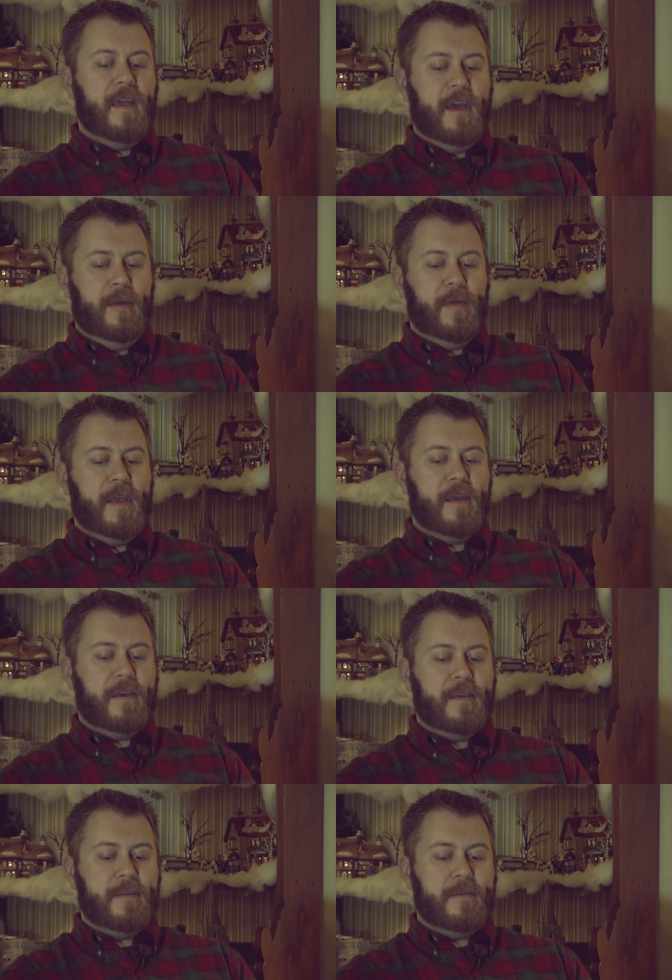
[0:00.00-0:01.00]
And I'm like,
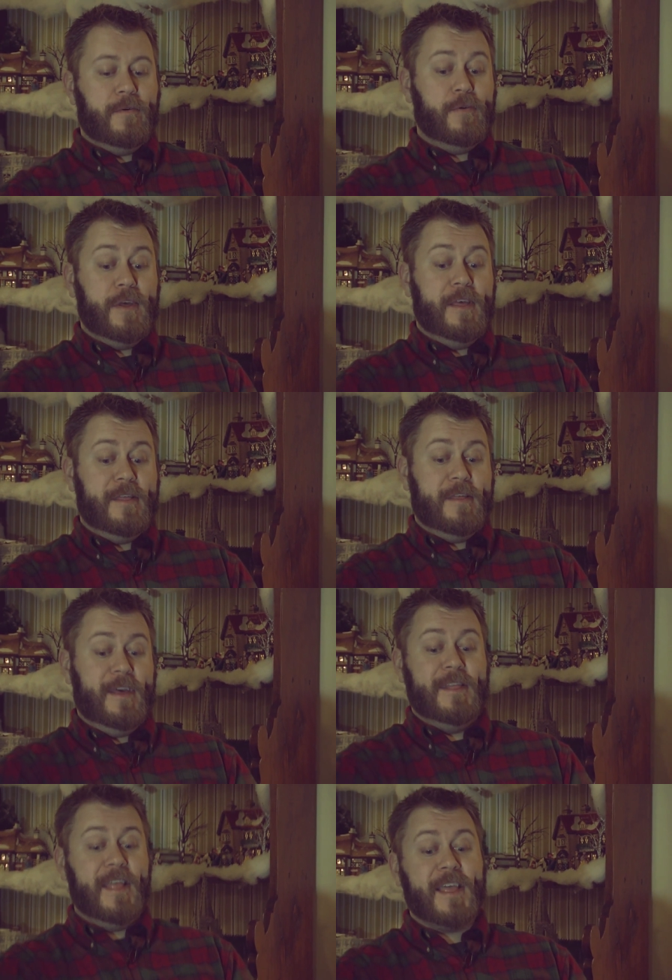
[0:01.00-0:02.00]
holy
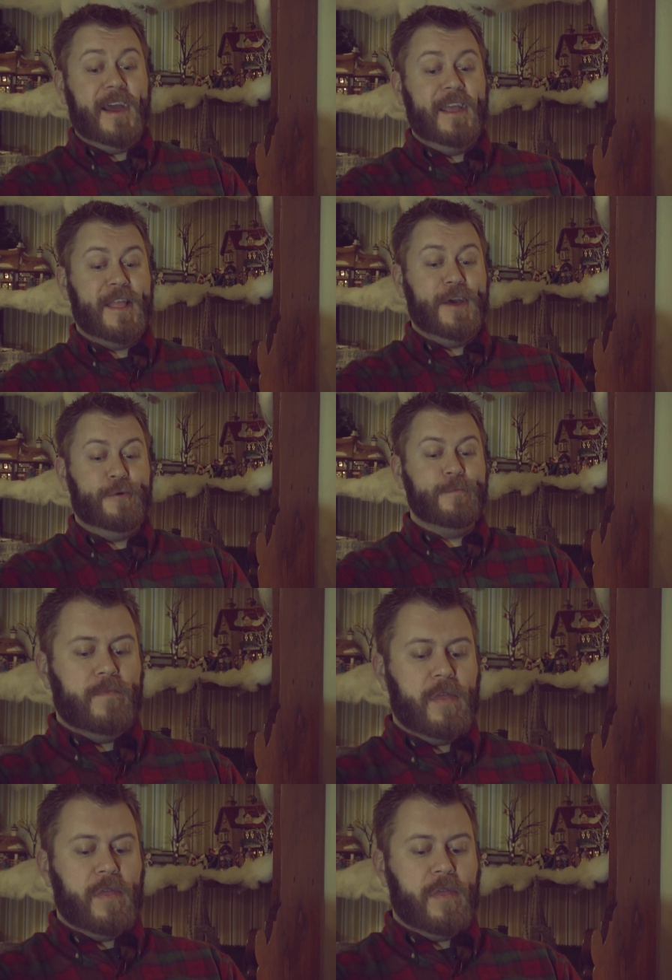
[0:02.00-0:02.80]
shit, this guy needs help.